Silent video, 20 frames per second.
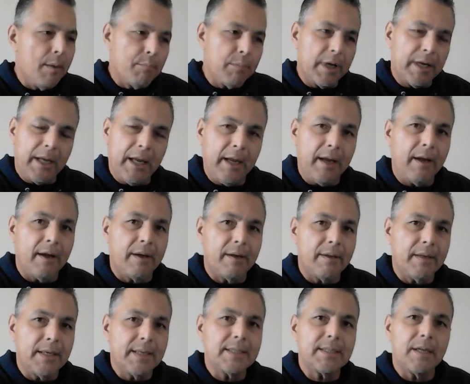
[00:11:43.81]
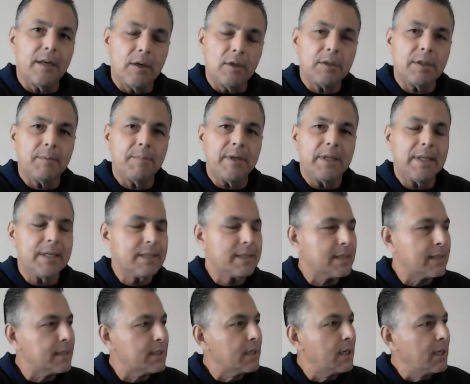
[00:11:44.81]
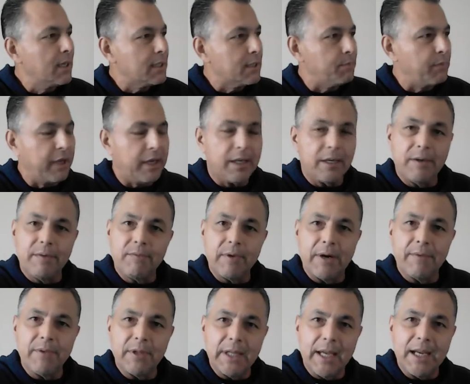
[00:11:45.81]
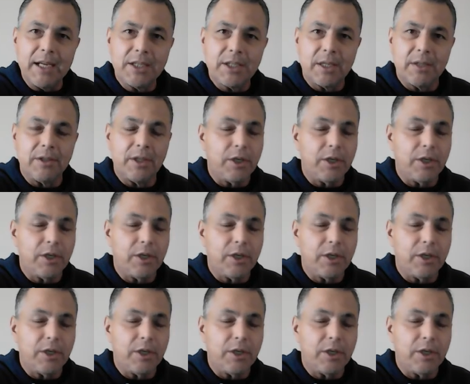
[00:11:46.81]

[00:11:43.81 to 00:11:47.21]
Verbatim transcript: But here is the ultimate. This is speaking of Revelation,